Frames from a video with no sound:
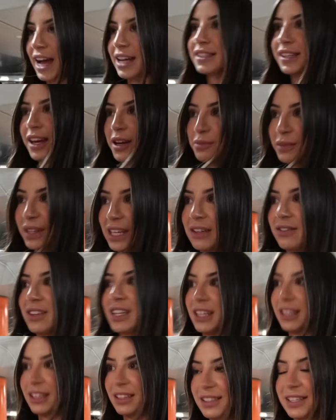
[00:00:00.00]
As I'm
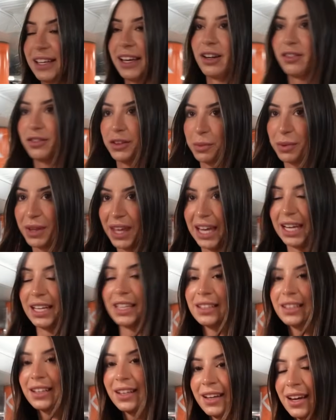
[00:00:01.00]
leaving to get off the
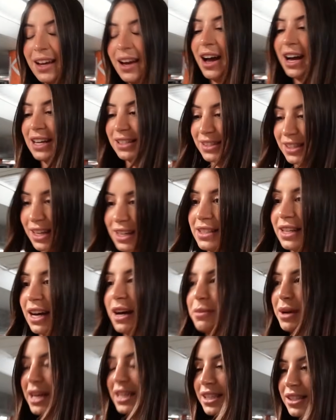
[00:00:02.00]
plane, I stand
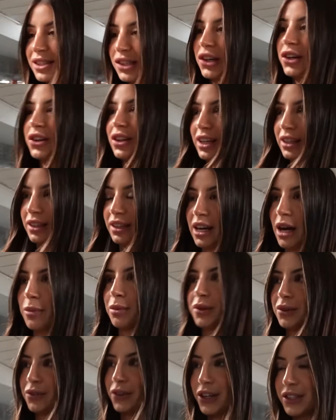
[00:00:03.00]
up and this girl, like a
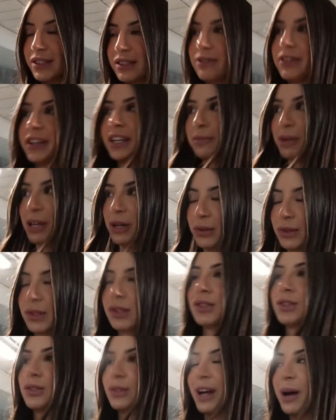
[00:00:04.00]
couple of rows in front of me,
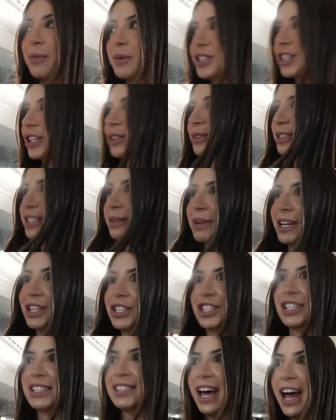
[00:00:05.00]
also stood up and she looked at me and
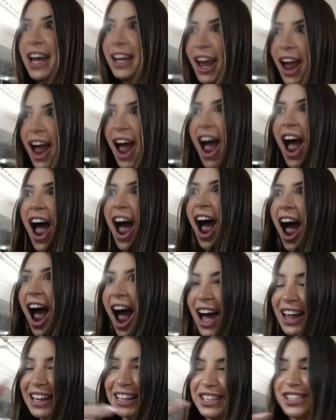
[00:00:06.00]
she's like
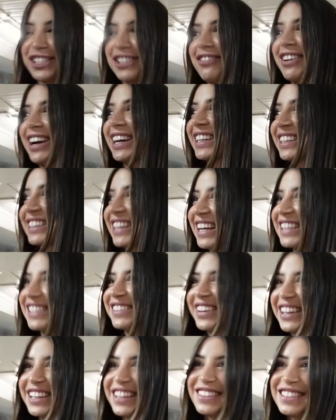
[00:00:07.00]
she recognized
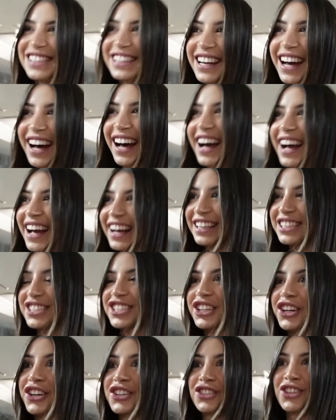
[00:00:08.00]
me and I was like, hi. And
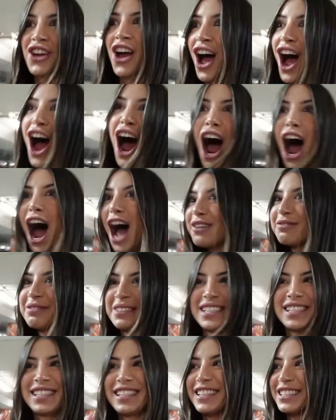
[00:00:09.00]
she goes, I'm
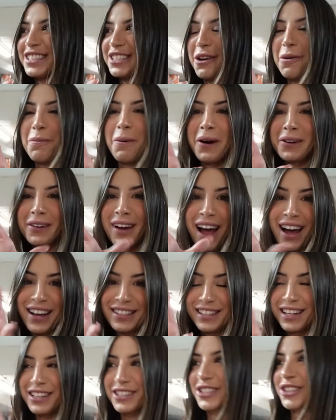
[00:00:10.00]
listening to your
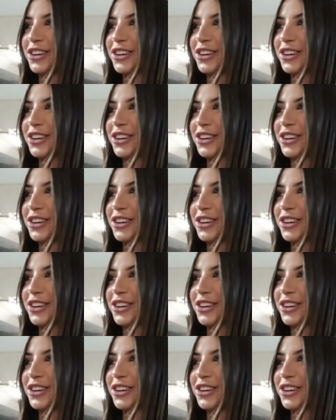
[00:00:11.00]
podcast, and